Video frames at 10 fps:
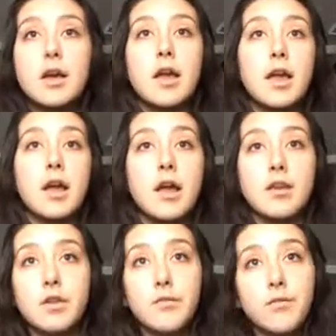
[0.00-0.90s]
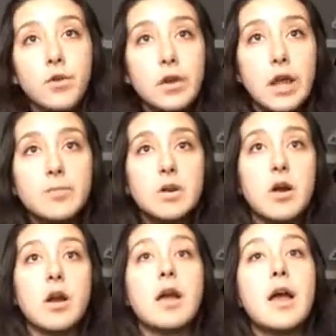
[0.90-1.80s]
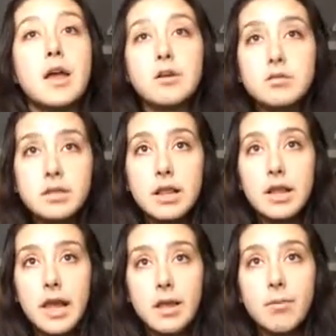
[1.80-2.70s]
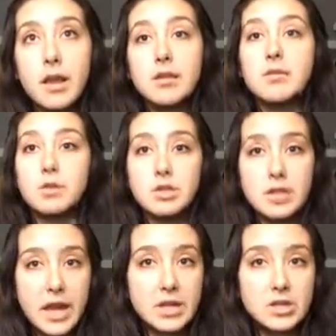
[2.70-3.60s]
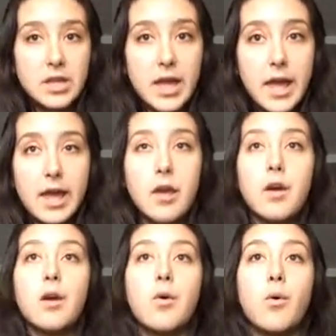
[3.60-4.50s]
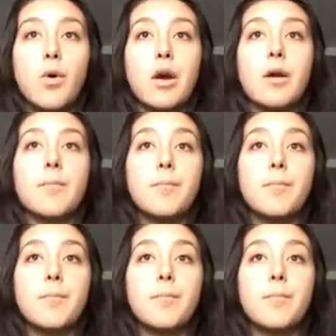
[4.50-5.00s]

and their full names are heterocyclic amines, which is HCA, or